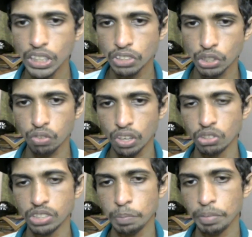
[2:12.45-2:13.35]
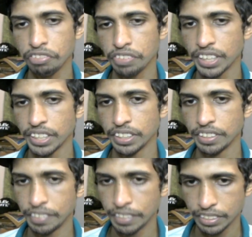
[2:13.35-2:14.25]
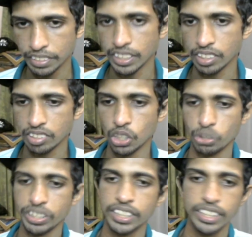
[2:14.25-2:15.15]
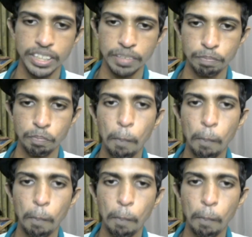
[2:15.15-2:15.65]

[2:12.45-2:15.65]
Just wanted to simplify things down to an endgame.